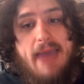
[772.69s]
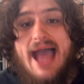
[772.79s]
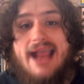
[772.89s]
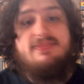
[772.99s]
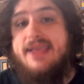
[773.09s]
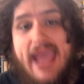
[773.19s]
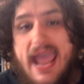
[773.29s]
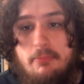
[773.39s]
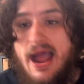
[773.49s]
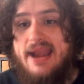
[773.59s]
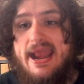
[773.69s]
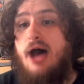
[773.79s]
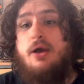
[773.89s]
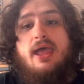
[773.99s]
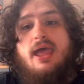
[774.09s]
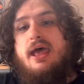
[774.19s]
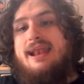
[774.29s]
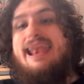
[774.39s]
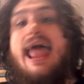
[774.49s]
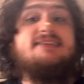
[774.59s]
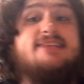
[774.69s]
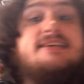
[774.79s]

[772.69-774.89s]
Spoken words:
back in the game right now, next to